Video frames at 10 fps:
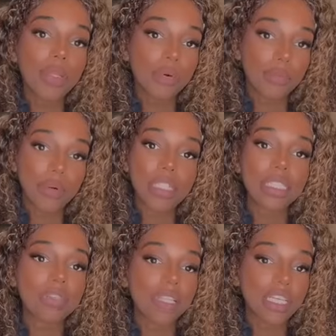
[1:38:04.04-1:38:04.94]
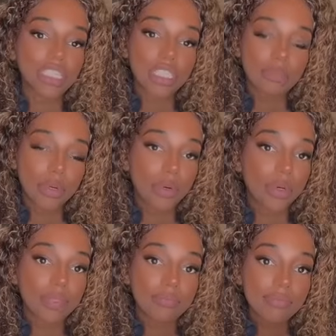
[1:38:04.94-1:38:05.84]
what are we doing? Where is this
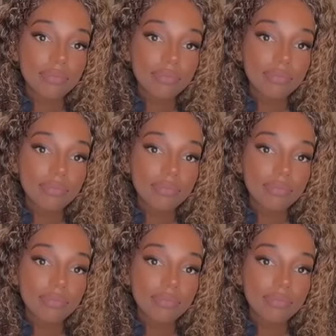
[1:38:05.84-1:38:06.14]
relationship going?